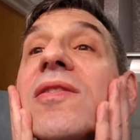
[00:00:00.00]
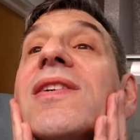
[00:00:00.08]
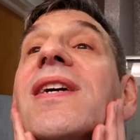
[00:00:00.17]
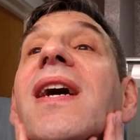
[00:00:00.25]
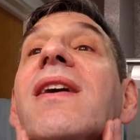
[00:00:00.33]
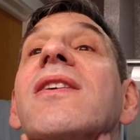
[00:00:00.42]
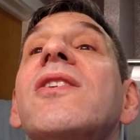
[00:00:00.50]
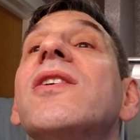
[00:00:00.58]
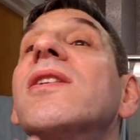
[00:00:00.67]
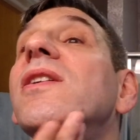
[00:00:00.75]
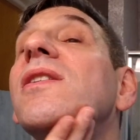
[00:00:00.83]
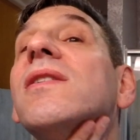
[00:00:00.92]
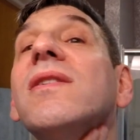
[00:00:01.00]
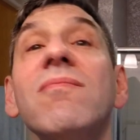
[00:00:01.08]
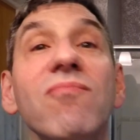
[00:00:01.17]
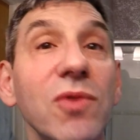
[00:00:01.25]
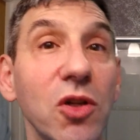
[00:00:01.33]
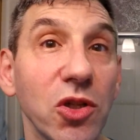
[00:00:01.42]
Yeah, good,
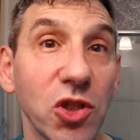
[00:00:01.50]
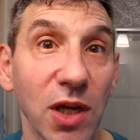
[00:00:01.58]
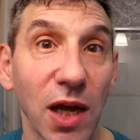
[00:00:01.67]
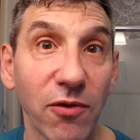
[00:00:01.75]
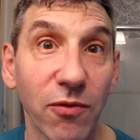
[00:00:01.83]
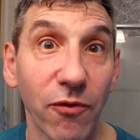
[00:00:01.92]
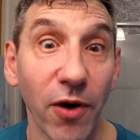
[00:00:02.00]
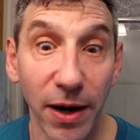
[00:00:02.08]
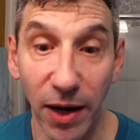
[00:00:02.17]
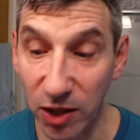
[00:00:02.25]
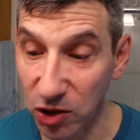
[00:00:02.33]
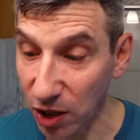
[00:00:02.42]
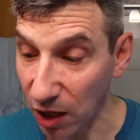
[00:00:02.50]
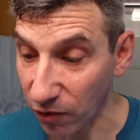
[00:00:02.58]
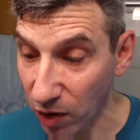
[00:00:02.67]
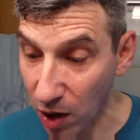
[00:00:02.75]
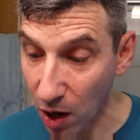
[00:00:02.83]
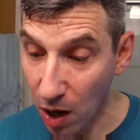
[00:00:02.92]
good shave, very nice shave.
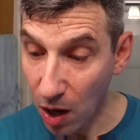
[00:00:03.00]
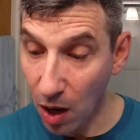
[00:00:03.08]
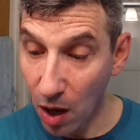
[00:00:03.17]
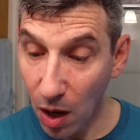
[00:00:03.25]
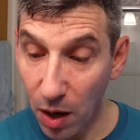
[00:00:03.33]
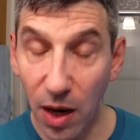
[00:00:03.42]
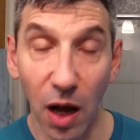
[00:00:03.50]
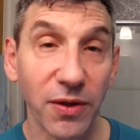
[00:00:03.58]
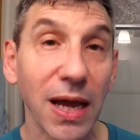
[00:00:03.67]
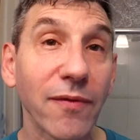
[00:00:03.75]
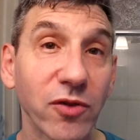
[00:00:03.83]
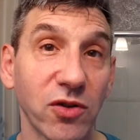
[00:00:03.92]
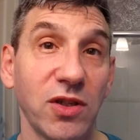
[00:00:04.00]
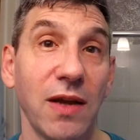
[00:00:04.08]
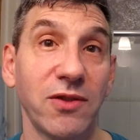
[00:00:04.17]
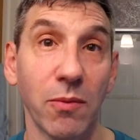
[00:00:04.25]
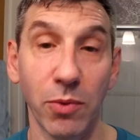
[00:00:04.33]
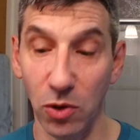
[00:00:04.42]
Now the
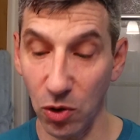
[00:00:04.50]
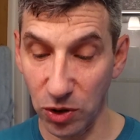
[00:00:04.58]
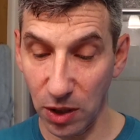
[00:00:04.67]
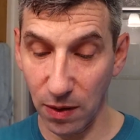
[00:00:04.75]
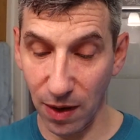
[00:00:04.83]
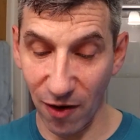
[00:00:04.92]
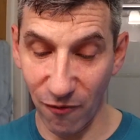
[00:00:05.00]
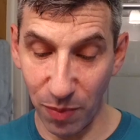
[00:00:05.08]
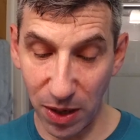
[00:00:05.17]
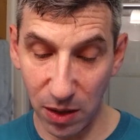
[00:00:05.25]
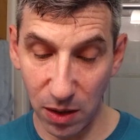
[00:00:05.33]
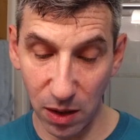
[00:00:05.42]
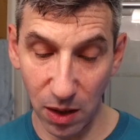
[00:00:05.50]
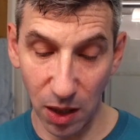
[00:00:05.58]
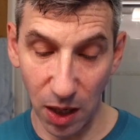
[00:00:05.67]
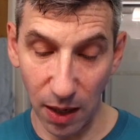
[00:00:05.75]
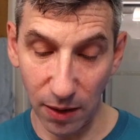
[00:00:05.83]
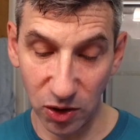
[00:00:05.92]
aftershaves I've been using have been
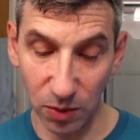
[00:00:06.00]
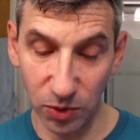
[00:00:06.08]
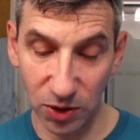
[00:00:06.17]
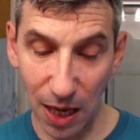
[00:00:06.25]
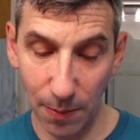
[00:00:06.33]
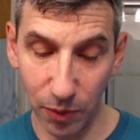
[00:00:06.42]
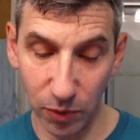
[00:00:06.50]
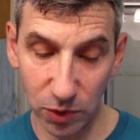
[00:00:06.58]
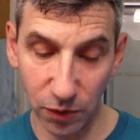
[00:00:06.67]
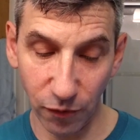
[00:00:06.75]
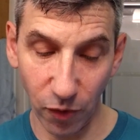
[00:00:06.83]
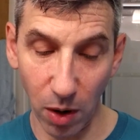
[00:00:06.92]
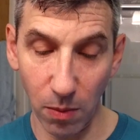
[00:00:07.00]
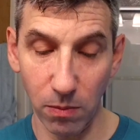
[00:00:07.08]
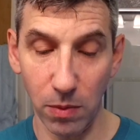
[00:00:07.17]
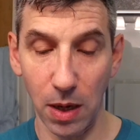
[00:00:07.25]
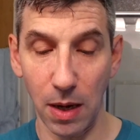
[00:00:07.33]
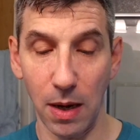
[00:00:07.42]
uh, some samples
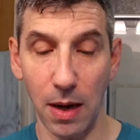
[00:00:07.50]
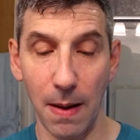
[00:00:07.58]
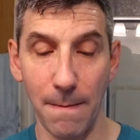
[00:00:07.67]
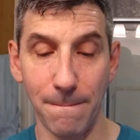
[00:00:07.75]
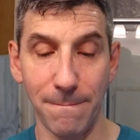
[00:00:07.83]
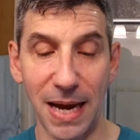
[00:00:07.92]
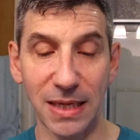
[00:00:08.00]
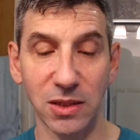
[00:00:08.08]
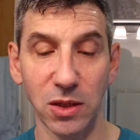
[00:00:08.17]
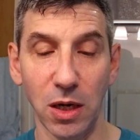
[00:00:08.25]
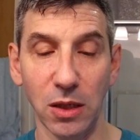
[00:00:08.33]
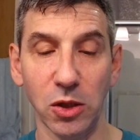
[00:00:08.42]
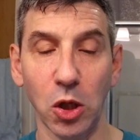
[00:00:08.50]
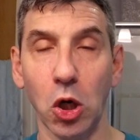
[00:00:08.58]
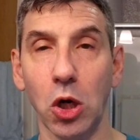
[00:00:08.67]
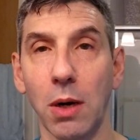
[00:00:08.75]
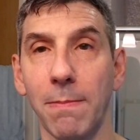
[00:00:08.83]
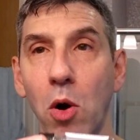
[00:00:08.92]
from a Meissner
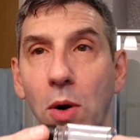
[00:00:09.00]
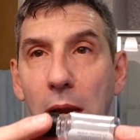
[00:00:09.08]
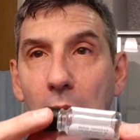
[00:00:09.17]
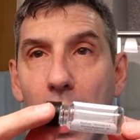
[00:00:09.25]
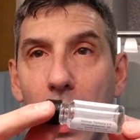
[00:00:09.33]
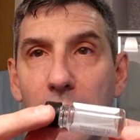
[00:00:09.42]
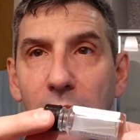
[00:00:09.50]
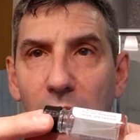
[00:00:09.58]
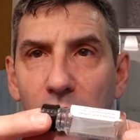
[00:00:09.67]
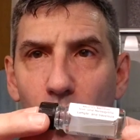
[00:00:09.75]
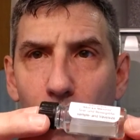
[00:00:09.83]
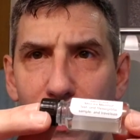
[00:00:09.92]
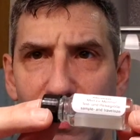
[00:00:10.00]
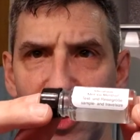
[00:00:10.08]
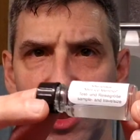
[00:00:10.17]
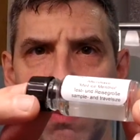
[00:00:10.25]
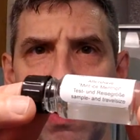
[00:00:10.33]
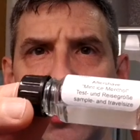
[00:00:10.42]
Tremonia. Now you won't be able to
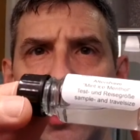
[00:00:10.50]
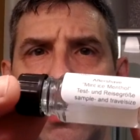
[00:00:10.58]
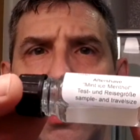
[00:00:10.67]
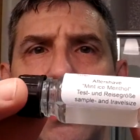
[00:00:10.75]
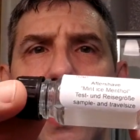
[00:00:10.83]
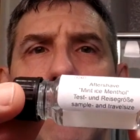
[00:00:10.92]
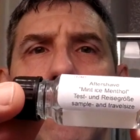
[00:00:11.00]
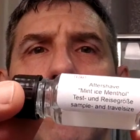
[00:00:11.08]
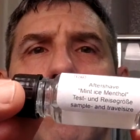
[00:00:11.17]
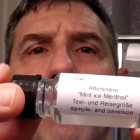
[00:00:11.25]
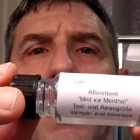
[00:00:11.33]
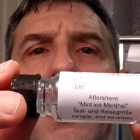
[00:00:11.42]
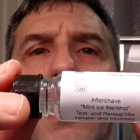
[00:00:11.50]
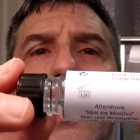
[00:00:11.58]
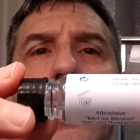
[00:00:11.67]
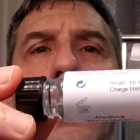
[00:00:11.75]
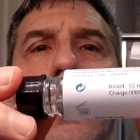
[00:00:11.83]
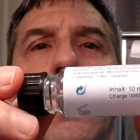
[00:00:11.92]
see much on the label, but
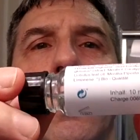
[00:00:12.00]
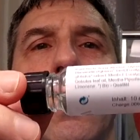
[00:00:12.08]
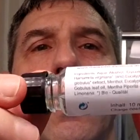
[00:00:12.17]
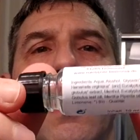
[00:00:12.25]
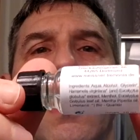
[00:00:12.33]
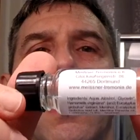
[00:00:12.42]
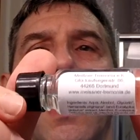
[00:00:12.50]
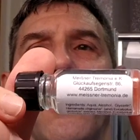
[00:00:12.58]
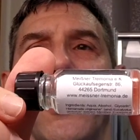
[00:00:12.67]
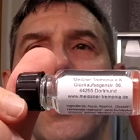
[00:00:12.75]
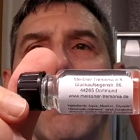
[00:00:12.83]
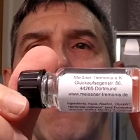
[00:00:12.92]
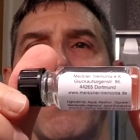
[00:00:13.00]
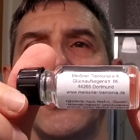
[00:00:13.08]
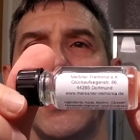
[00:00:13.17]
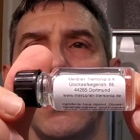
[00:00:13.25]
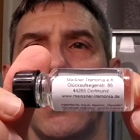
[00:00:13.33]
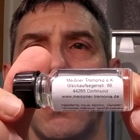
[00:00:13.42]
I think you can maybe
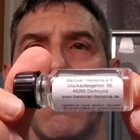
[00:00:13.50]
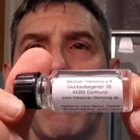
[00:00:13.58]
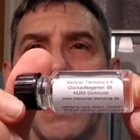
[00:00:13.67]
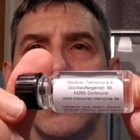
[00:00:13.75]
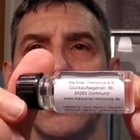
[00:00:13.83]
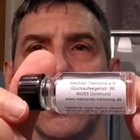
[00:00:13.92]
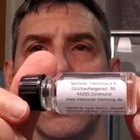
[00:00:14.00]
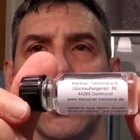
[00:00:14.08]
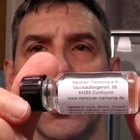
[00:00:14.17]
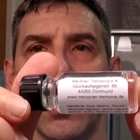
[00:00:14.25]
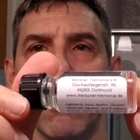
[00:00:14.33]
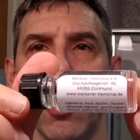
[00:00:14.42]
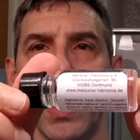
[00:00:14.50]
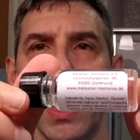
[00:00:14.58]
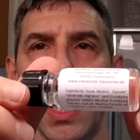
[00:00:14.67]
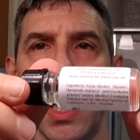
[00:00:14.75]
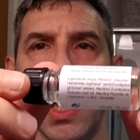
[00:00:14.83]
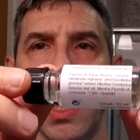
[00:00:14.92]
see it there, Meissner
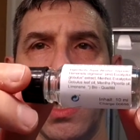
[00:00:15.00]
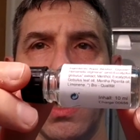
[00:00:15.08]
Tremonia.